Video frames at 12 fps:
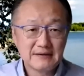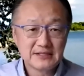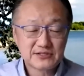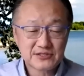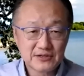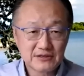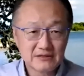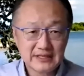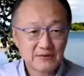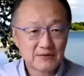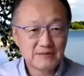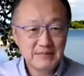Certainly there
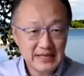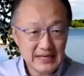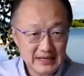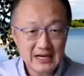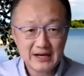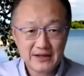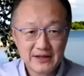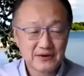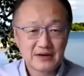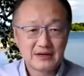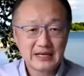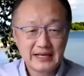were many
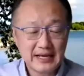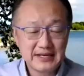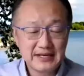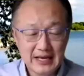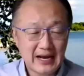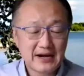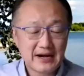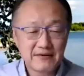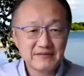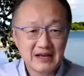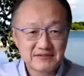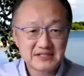other, and I don't
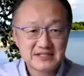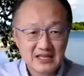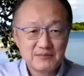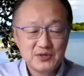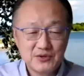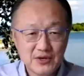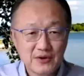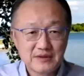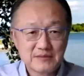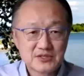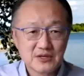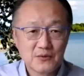even have to say them, you know them
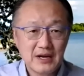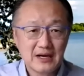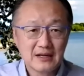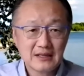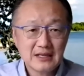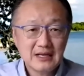so well.